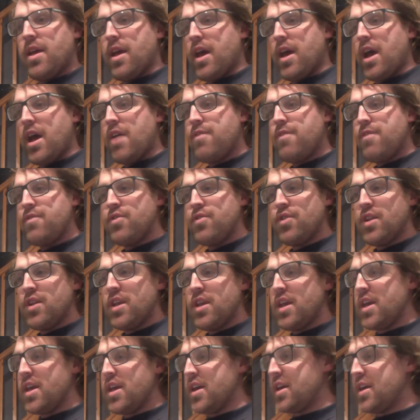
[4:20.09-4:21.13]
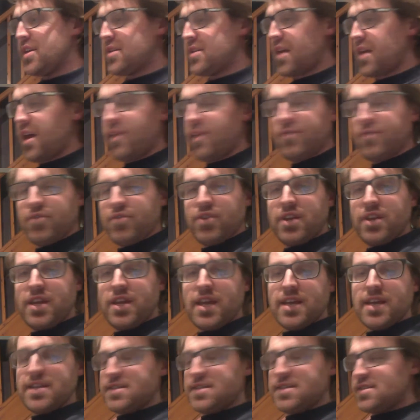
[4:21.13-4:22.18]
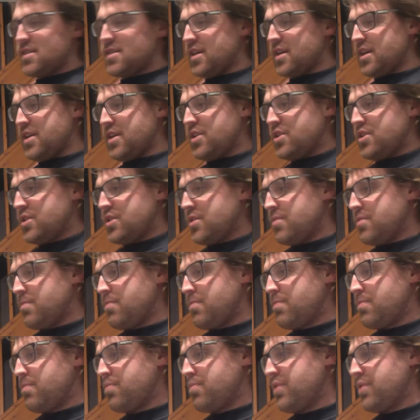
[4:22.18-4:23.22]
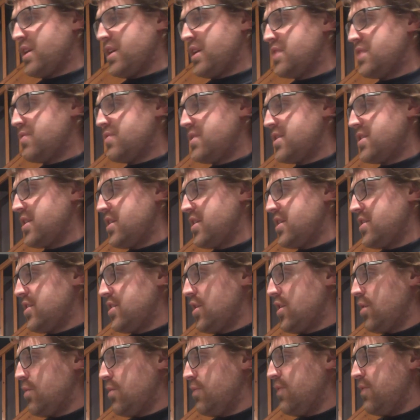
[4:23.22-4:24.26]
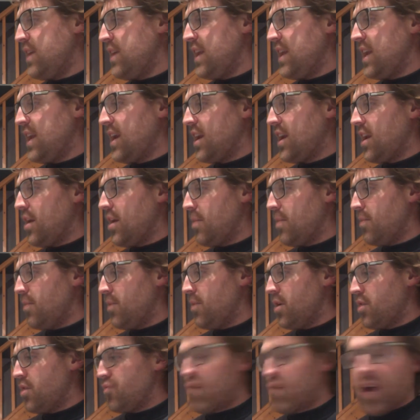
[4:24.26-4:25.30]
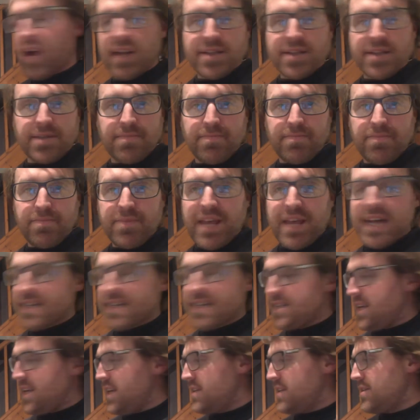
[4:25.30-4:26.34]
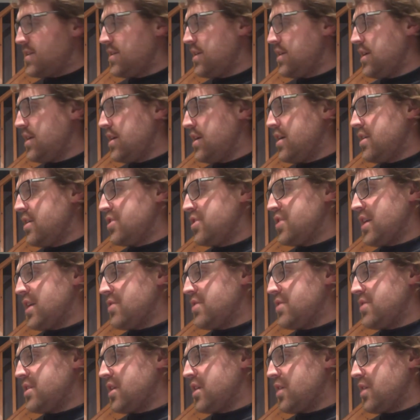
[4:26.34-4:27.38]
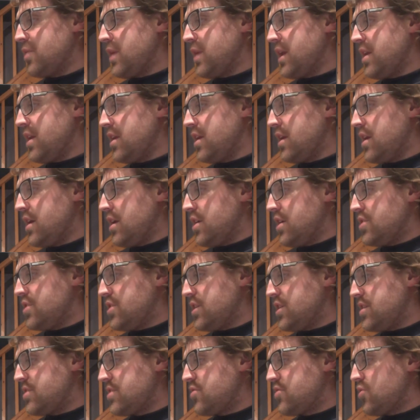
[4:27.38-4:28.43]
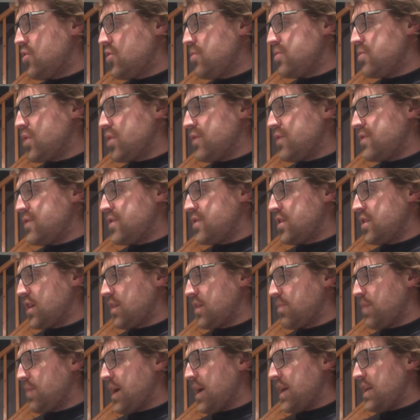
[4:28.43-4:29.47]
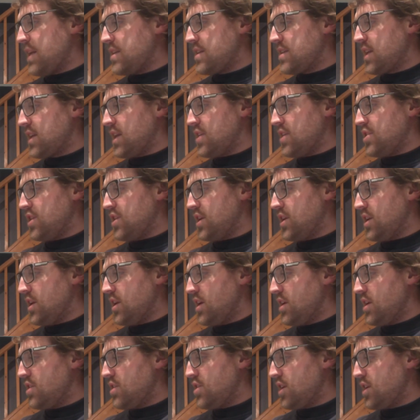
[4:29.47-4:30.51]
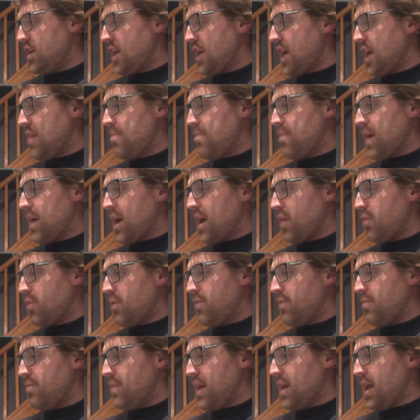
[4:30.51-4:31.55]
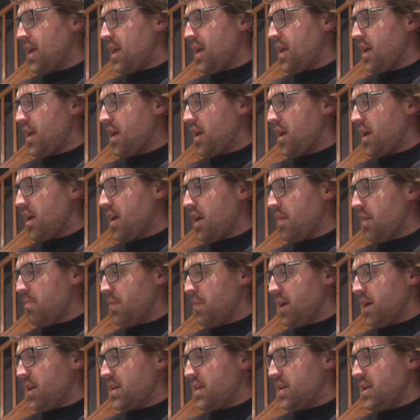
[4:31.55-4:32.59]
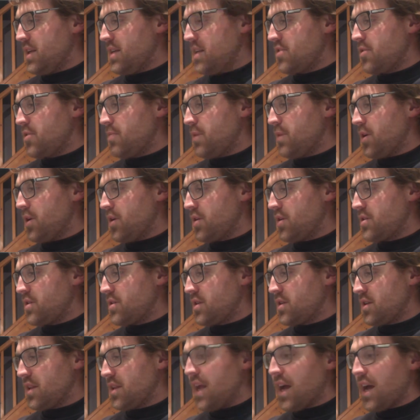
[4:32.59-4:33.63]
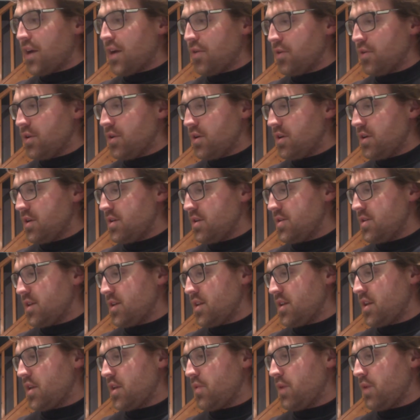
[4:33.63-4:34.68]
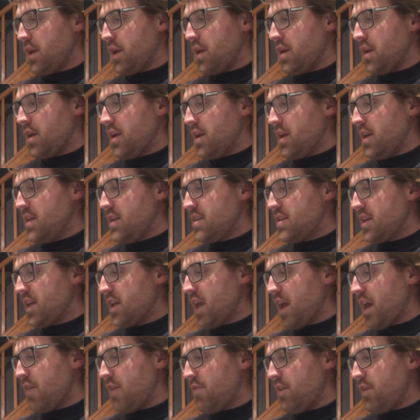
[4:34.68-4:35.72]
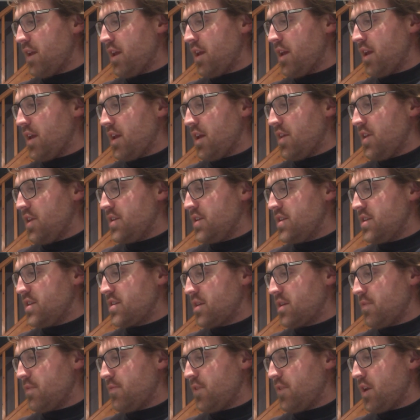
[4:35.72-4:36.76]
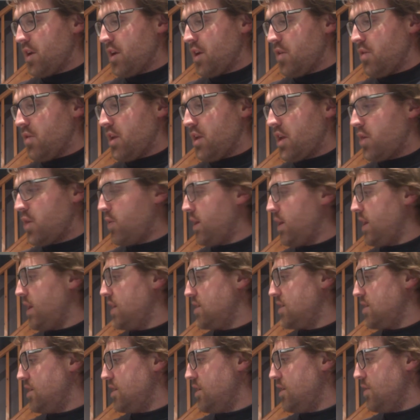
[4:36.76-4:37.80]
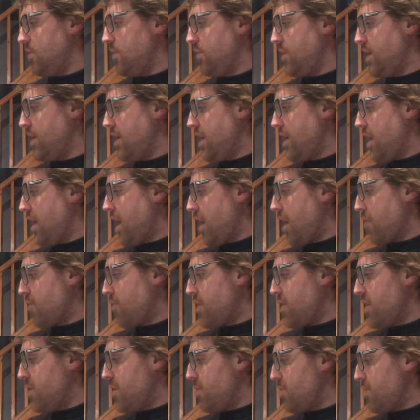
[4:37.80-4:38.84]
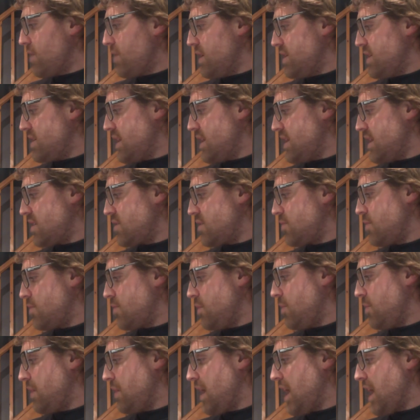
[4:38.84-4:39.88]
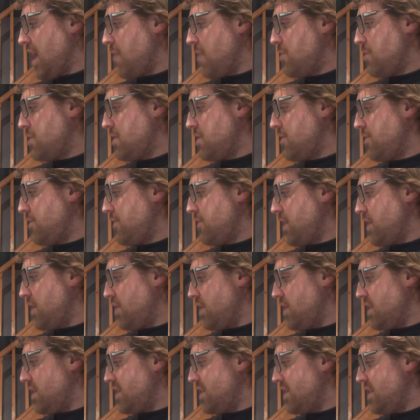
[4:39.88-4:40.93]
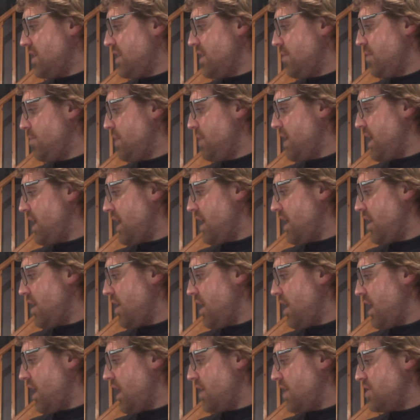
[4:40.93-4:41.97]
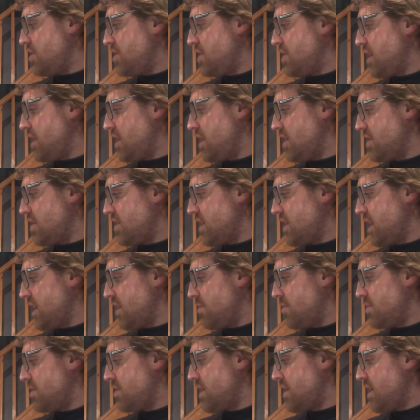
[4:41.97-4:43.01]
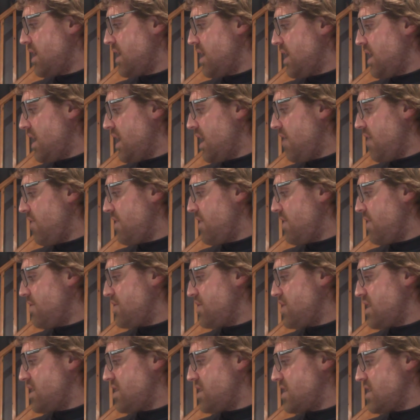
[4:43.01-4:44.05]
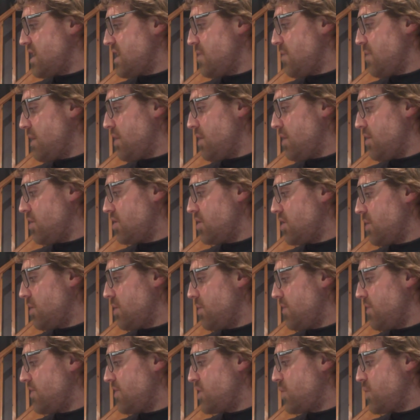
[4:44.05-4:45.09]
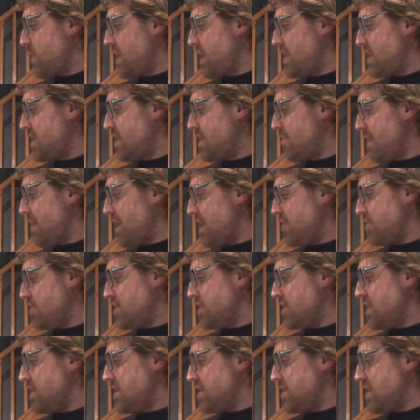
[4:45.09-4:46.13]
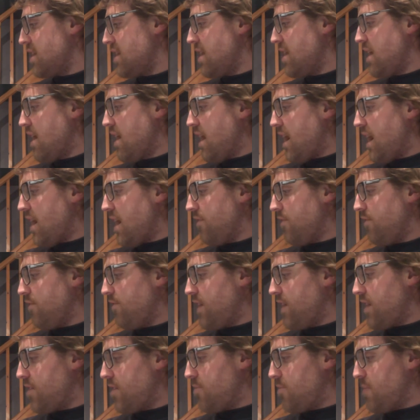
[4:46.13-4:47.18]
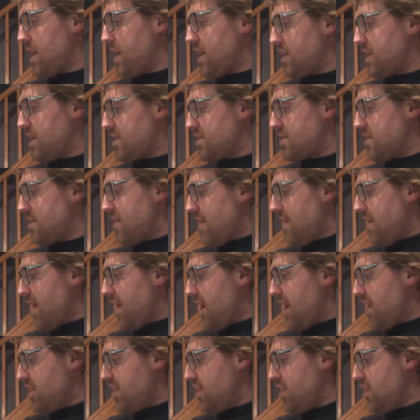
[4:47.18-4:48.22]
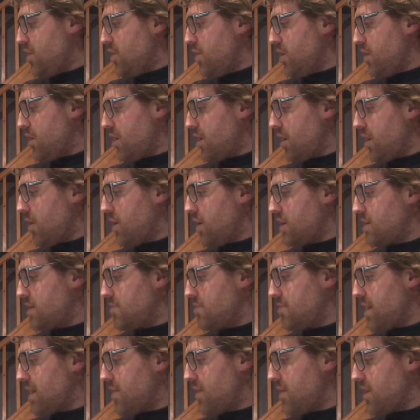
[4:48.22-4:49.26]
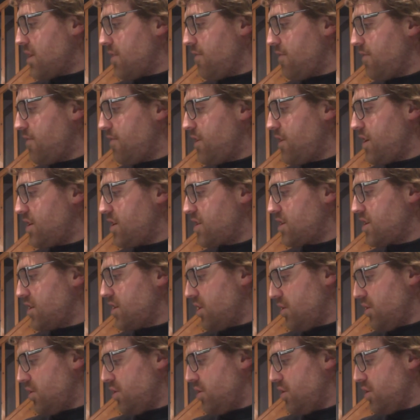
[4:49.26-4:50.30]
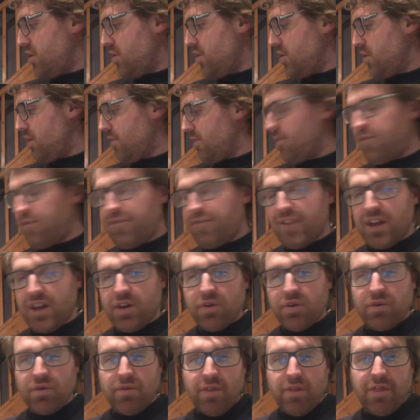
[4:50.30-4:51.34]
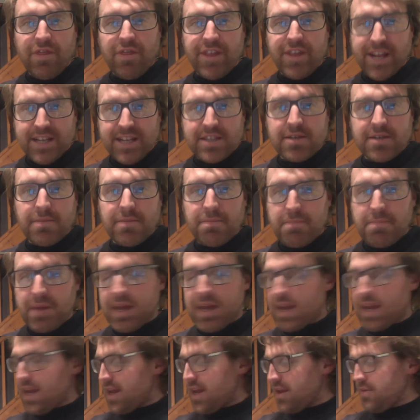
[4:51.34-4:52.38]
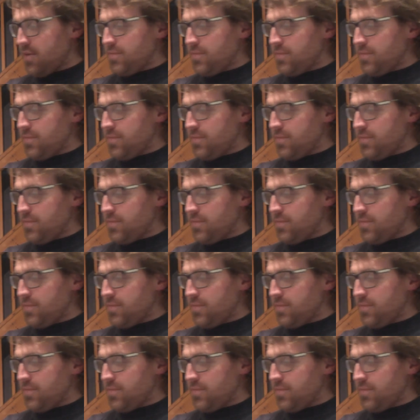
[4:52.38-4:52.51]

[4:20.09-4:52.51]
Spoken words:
After a year's search, Prince returned home feeling glum. "Right, that's it," shouted the Queen. She stormed off to the palace kitchen. She came back with me in my little box. "Now," said the Queen, "listen carefully. This is something only queens know. A real princess will be able to feel this little pea as she sleeps, even if she is sleeping on top of 20 mattresses and feather beds, and you are going to marry the first girl who can feel this pea."